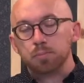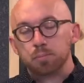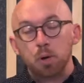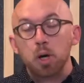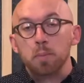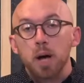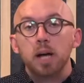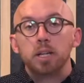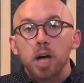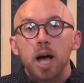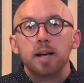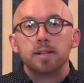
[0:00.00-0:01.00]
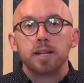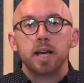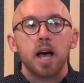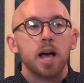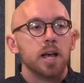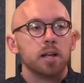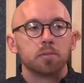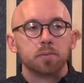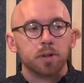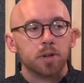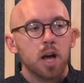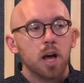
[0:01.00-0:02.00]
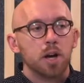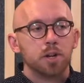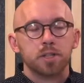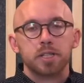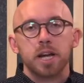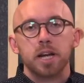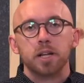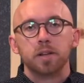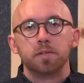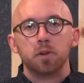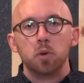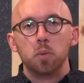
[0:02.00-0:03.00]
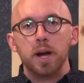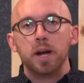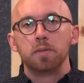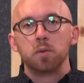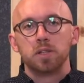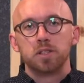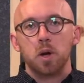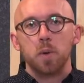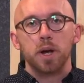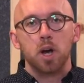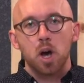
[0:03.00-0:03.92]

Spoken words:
pretty much high as a kite, they're not understanding the full weight of what's going